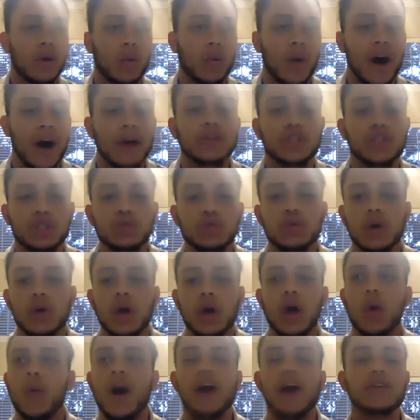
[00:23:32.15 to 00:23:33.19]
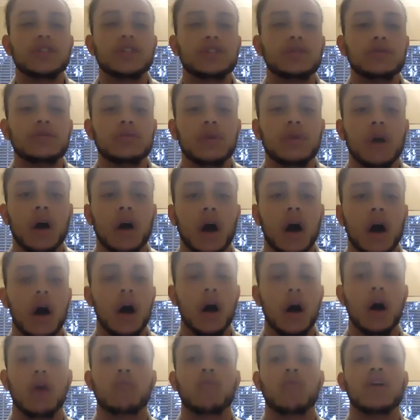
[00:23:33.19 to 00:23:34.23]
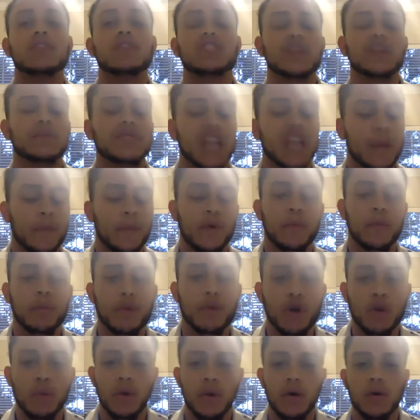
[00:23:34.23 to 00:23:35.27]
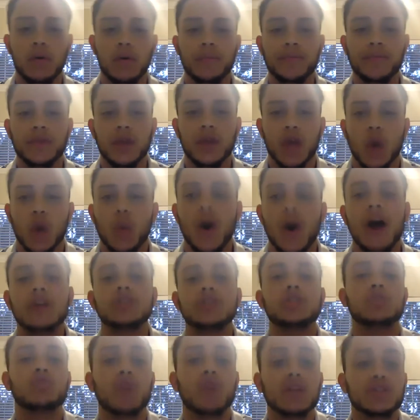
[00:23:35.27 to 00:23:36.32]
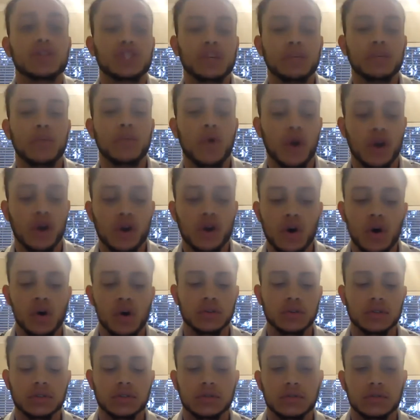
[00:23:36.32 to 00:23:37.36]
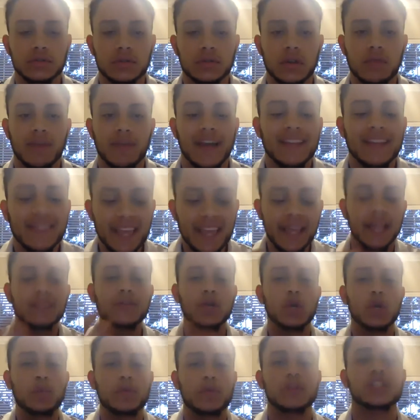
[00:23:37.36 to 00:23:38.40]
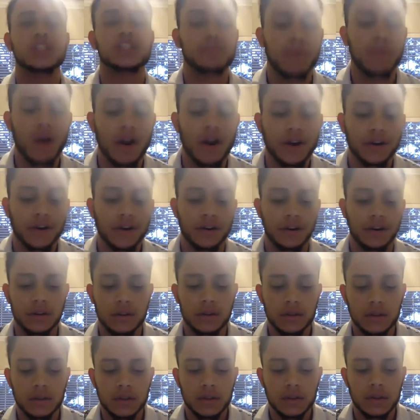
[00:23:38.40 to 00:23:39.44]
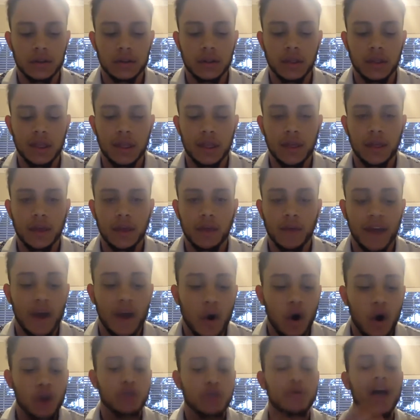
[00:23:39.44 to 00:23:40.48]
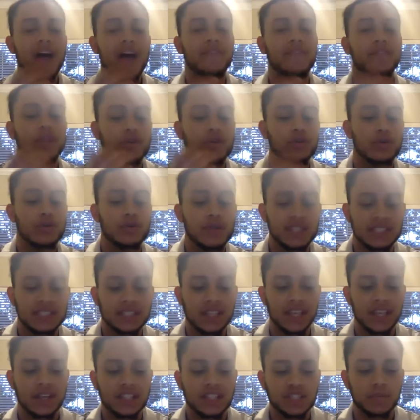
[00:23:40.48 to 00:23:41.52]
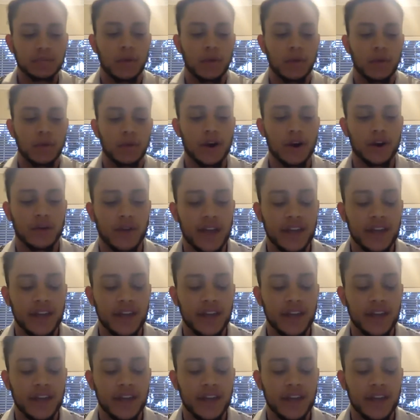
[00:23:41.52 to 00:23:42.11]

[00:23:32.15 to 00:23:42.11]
Why don't you run some type of promo? Why don't you run some more calls, right? Think a little bit smarter, right? All you have to do is think smarter, right?